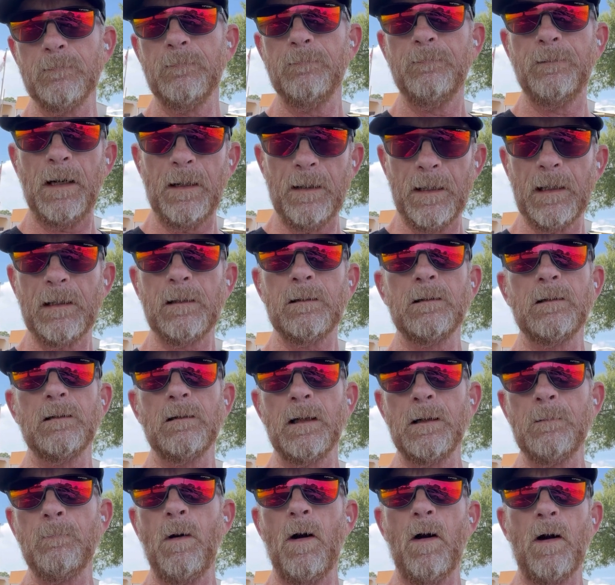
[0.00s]
very
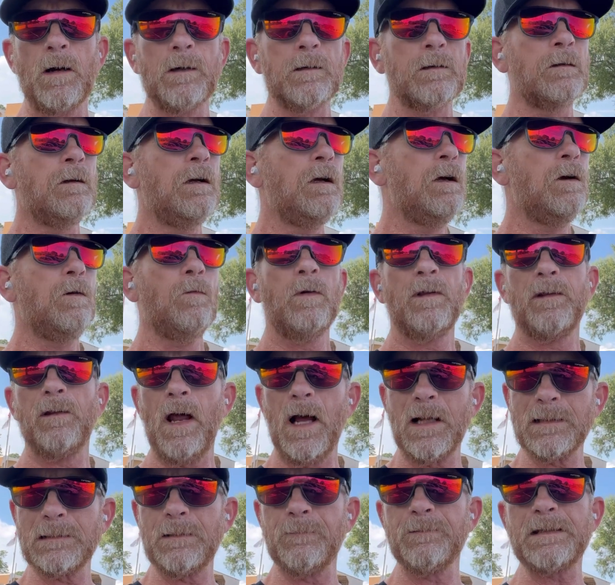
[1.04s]
clearly marked with
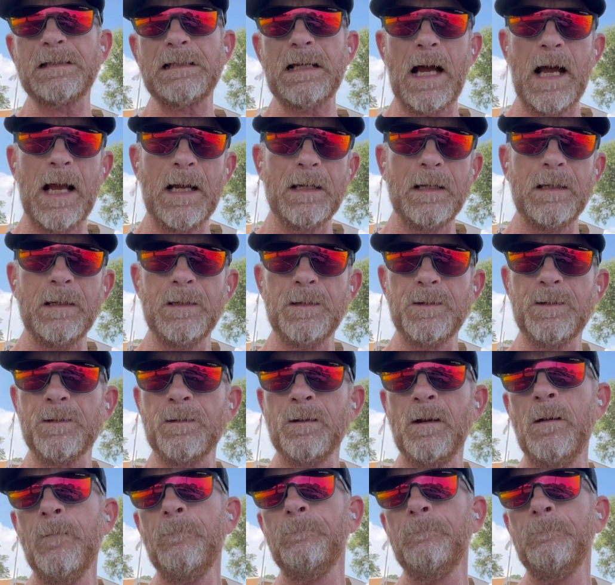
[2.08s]
lots of signage